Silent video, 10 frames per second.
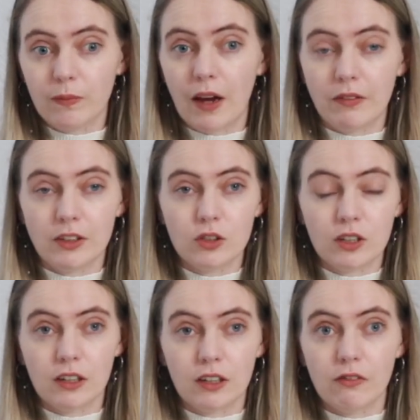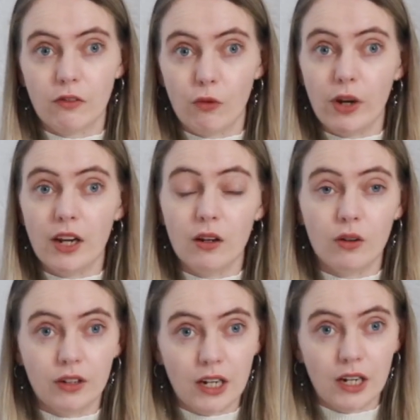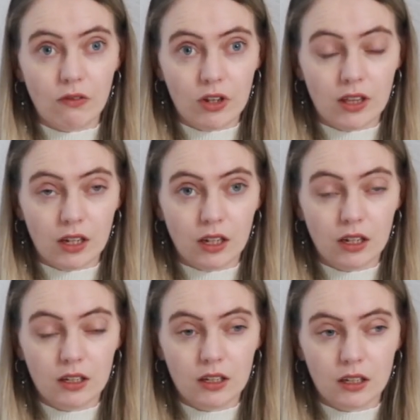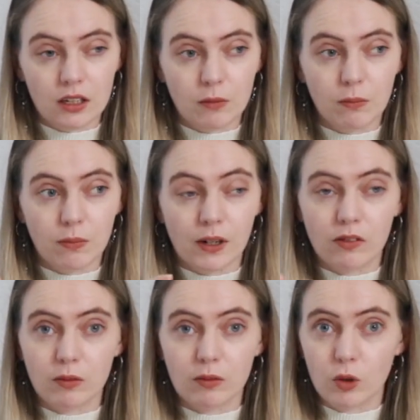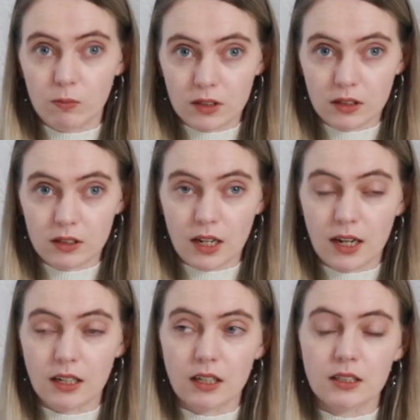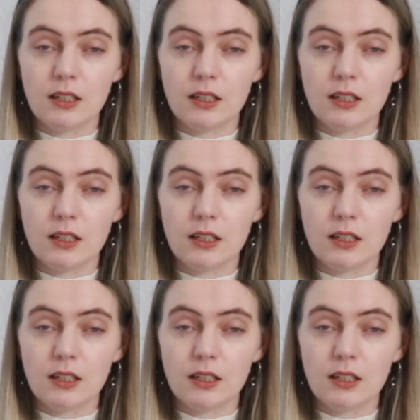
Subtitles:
having to kind of relearn everything here, but if I'm not misunderstanding, it